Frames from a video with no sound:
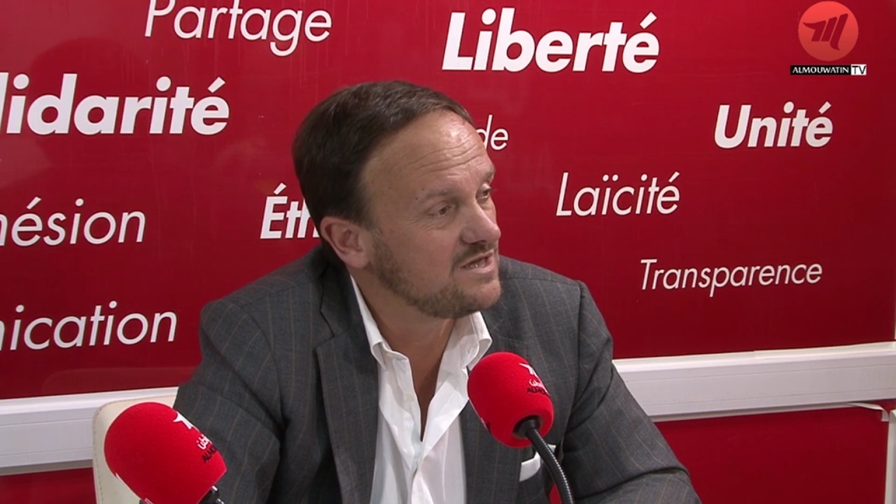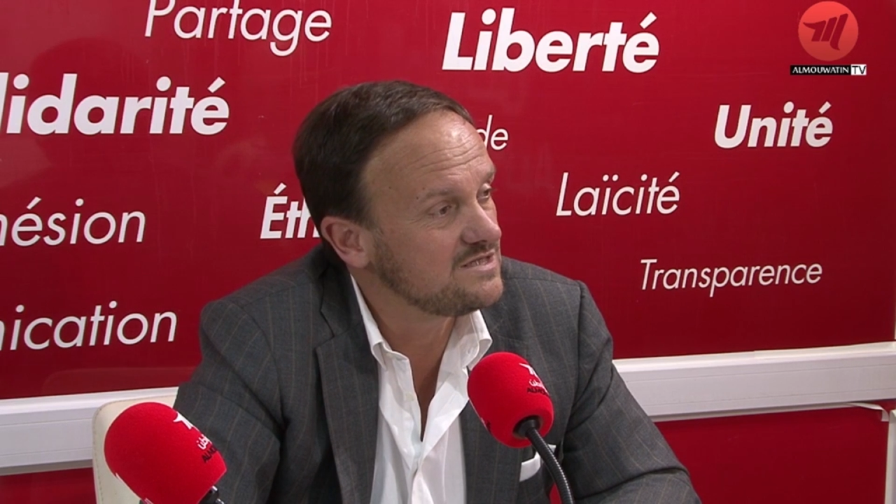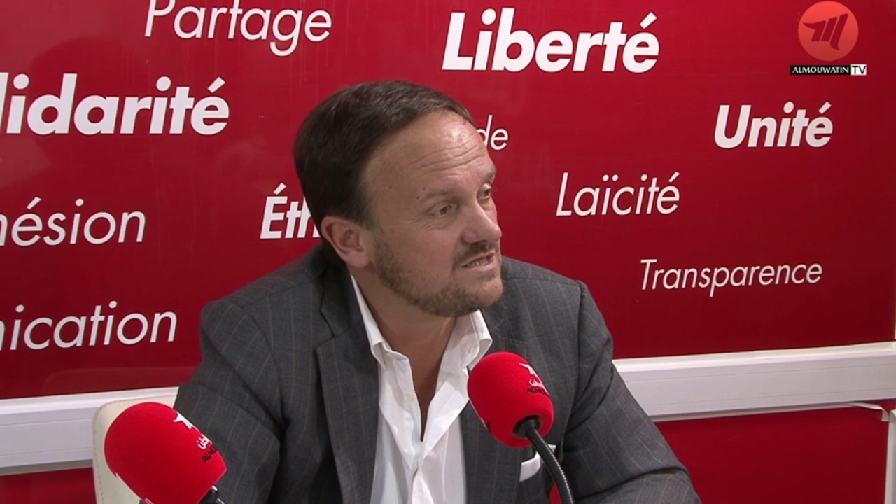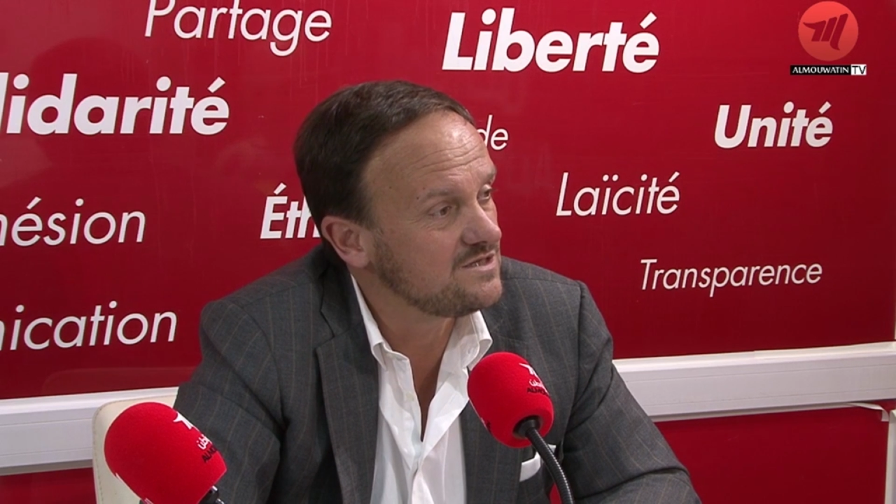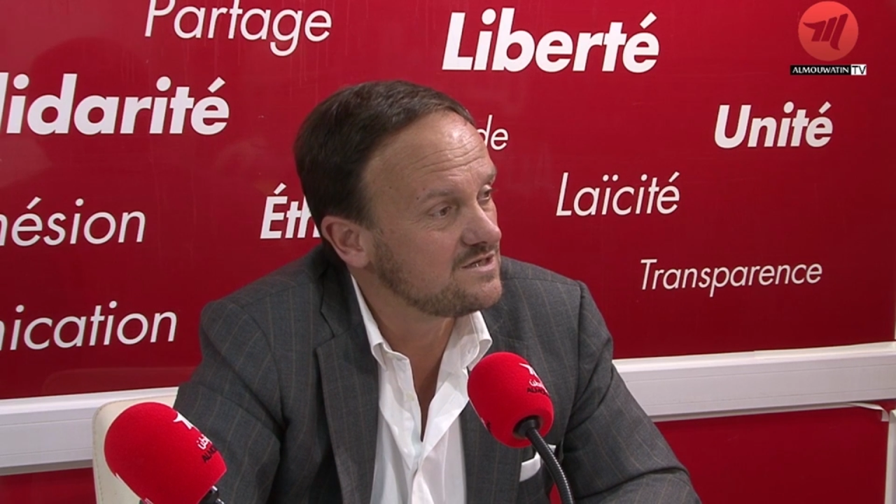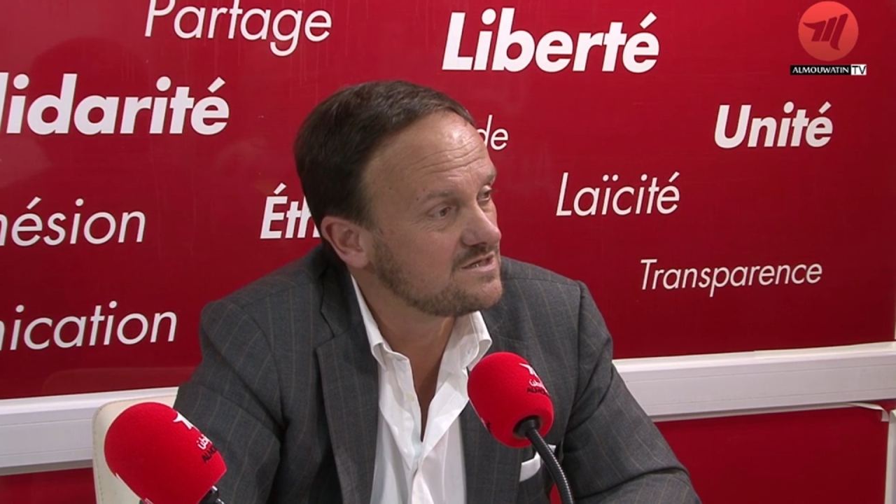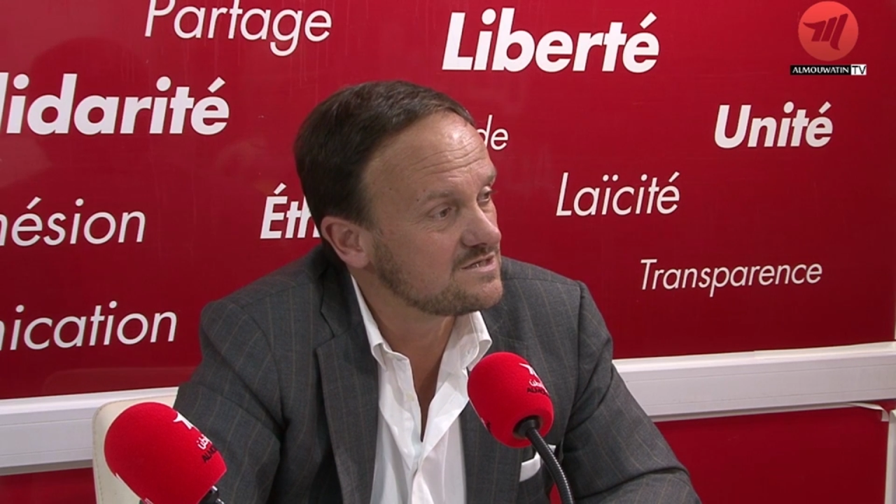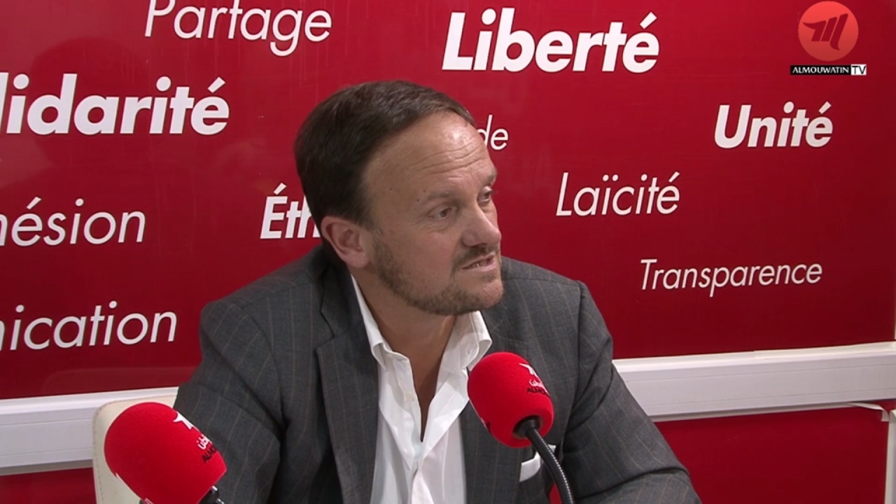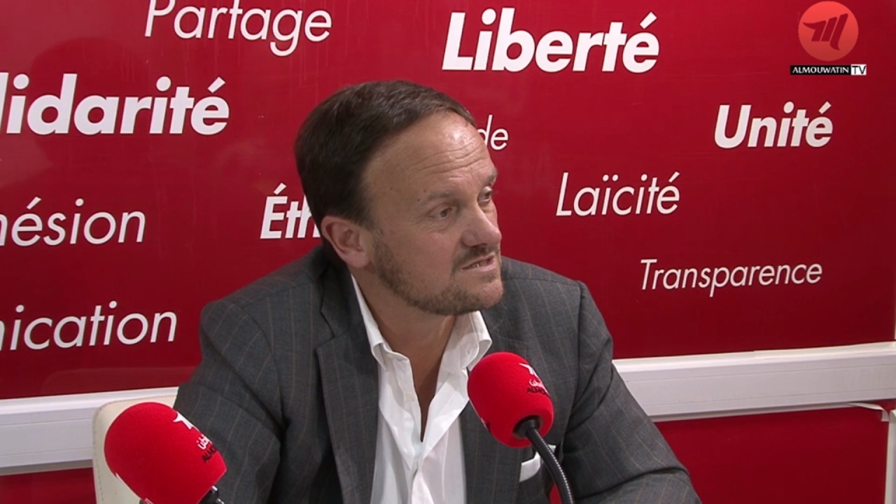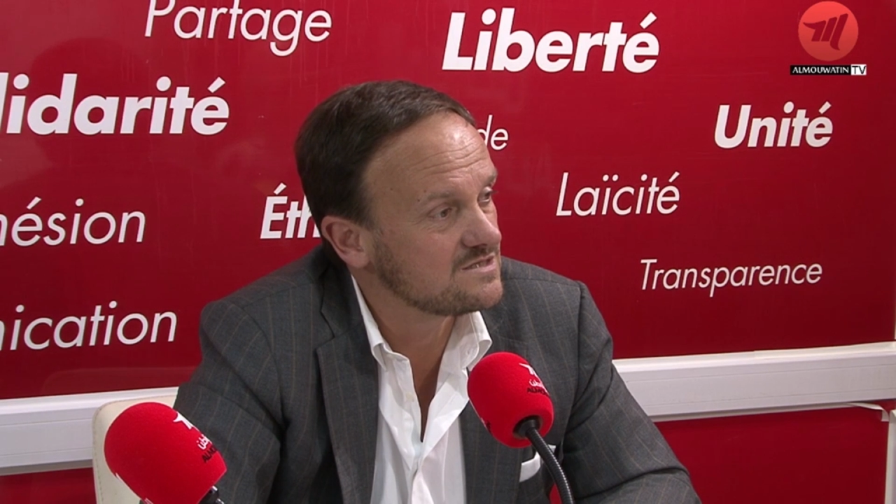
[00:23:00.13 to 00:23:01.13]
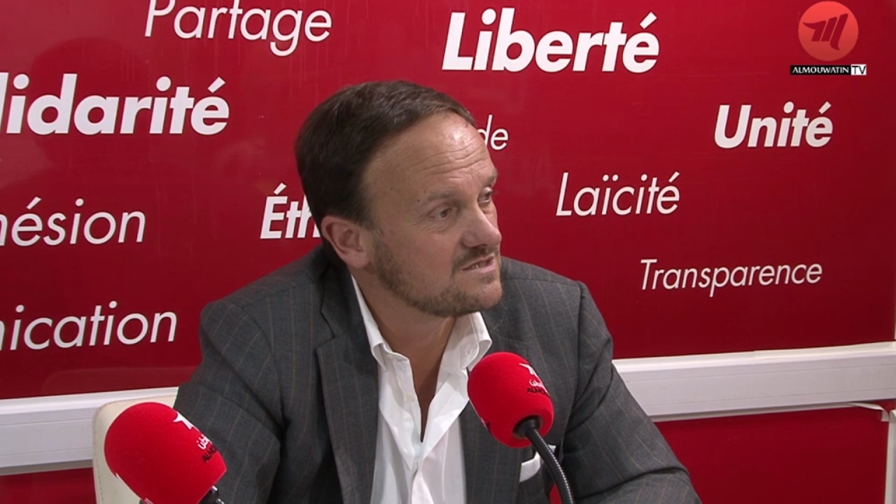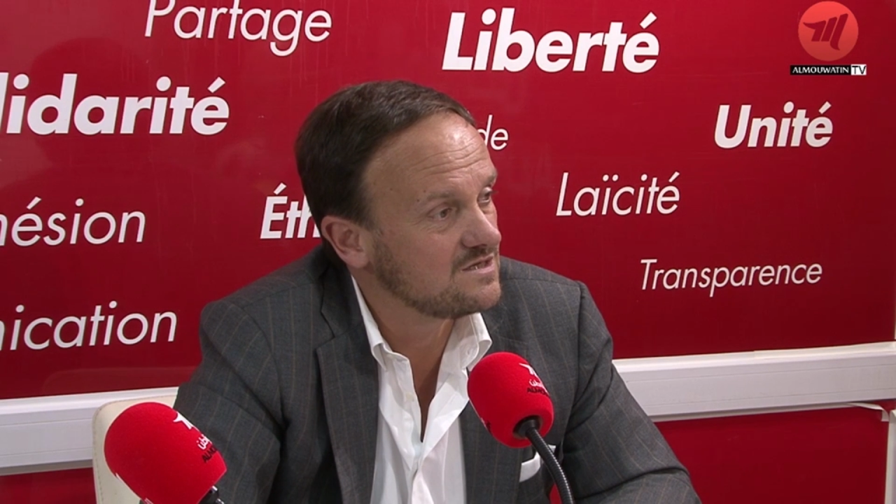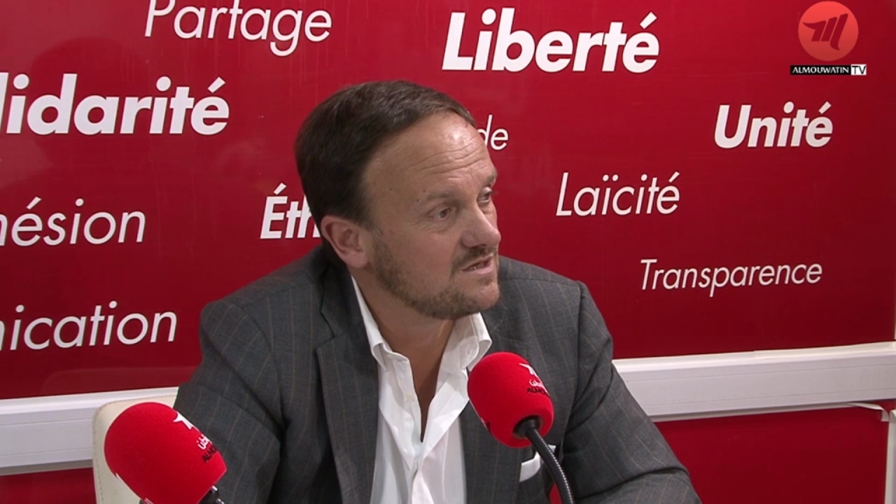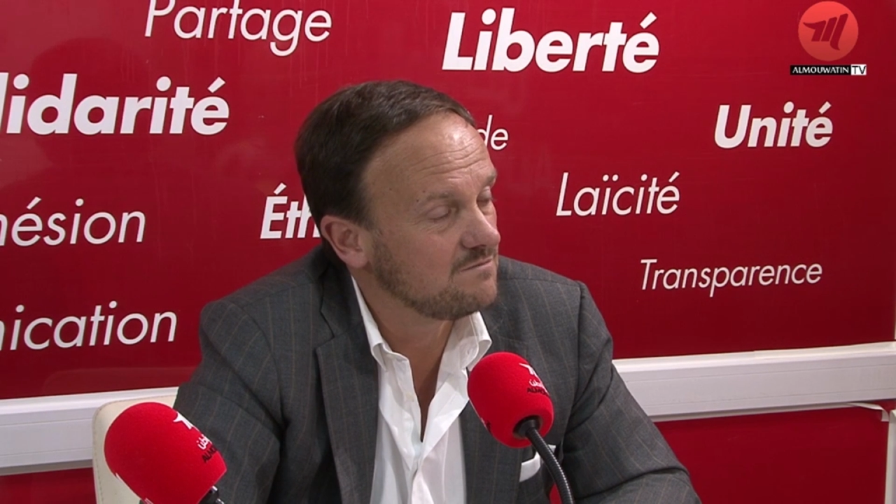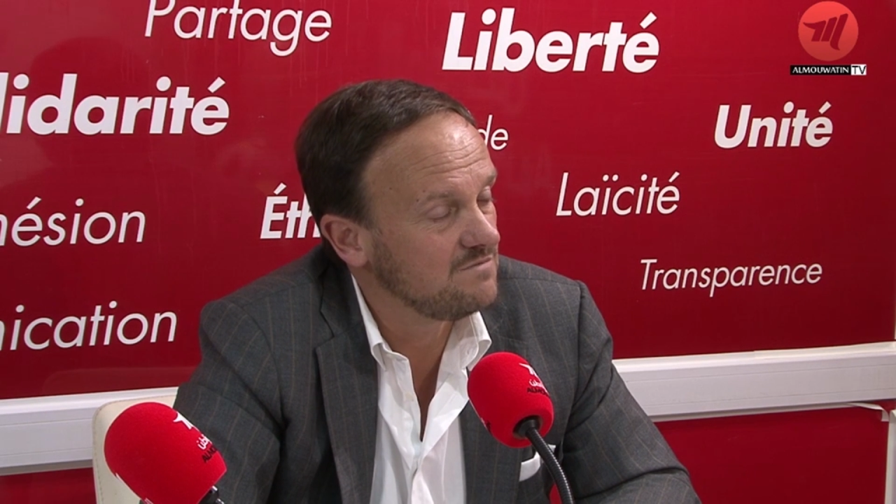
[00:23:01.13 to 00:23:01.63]
18 years,
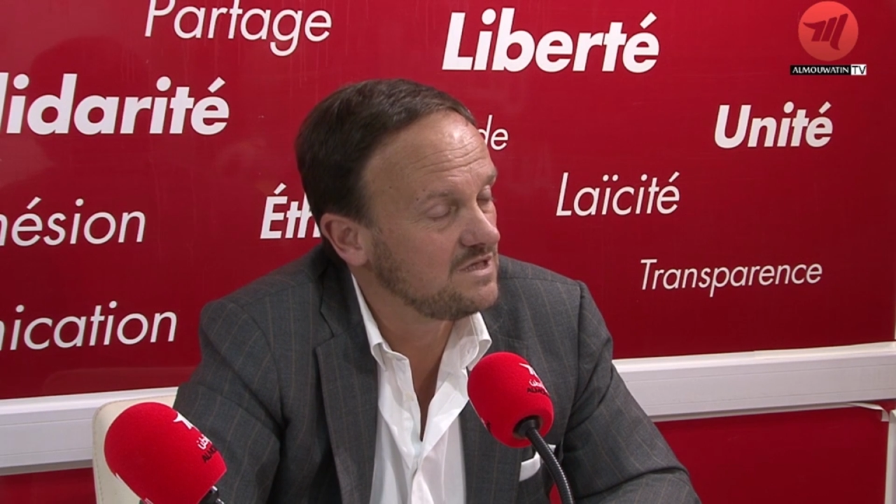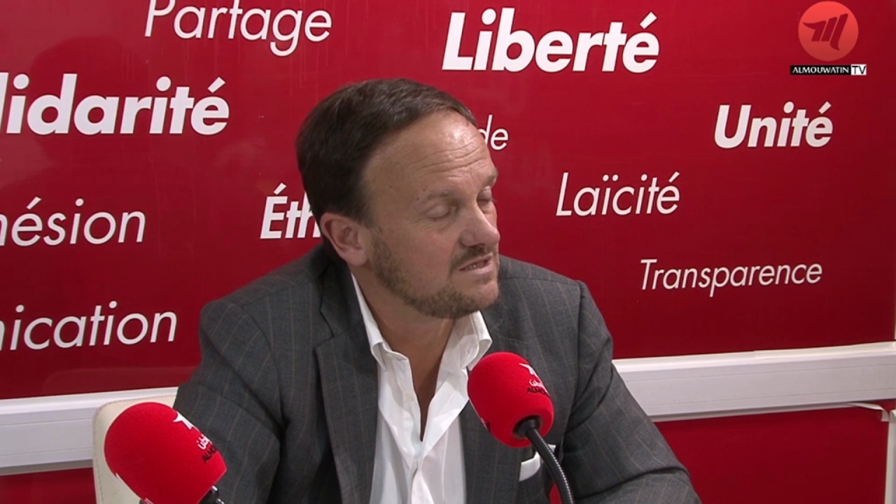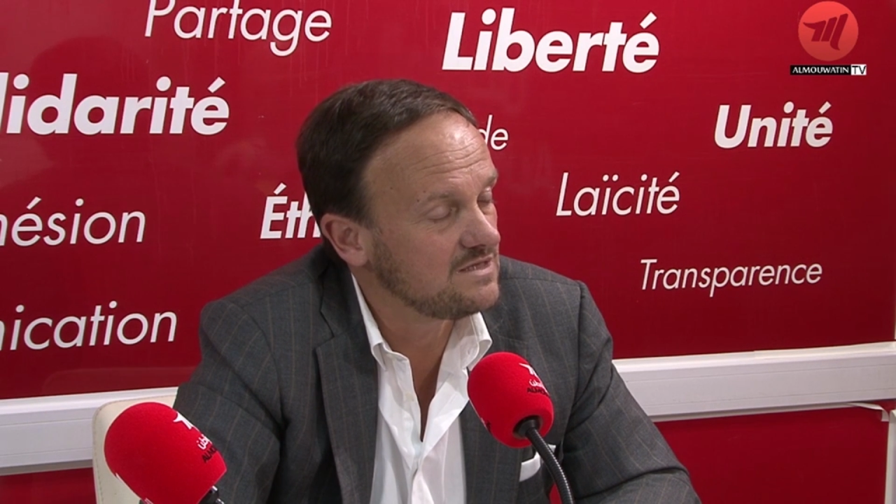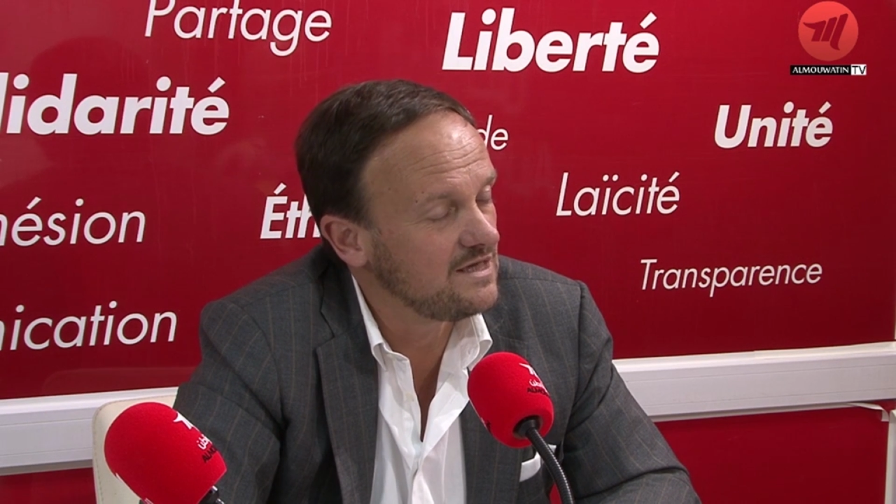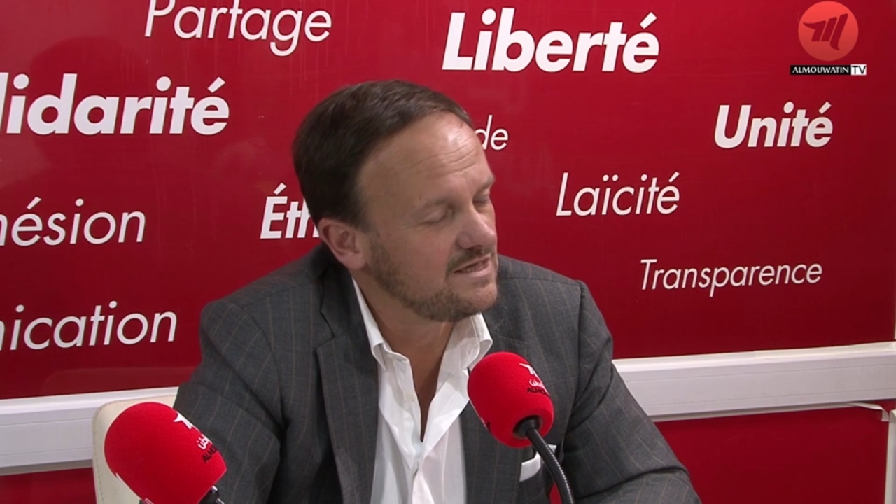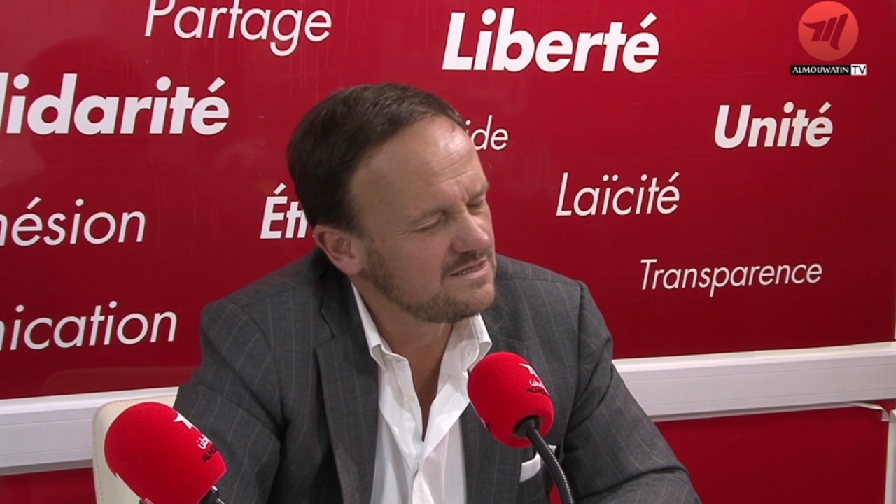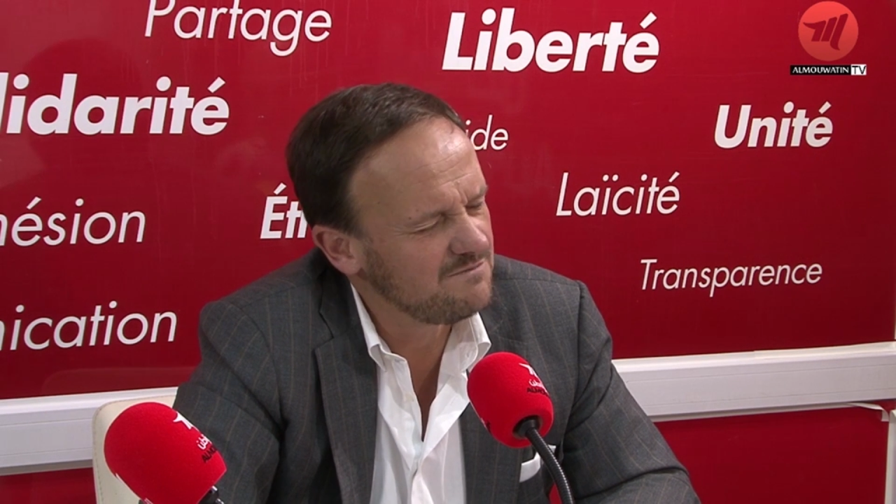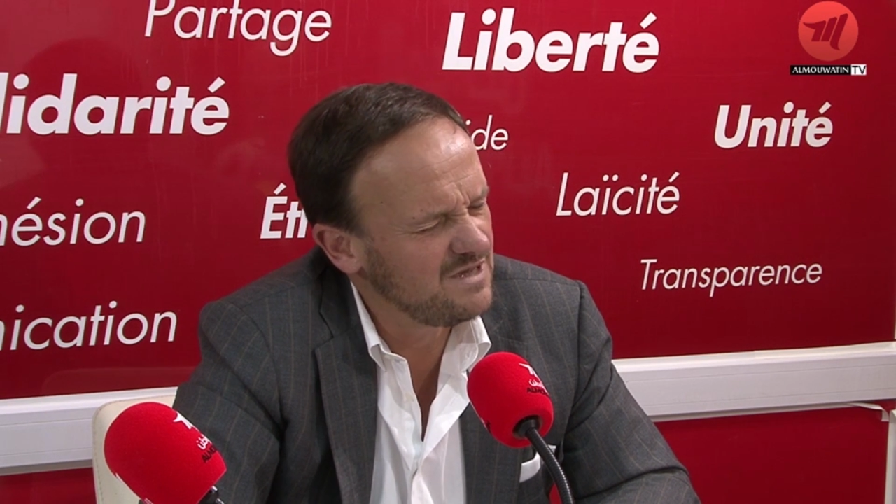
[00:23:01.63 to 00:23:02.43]
being 8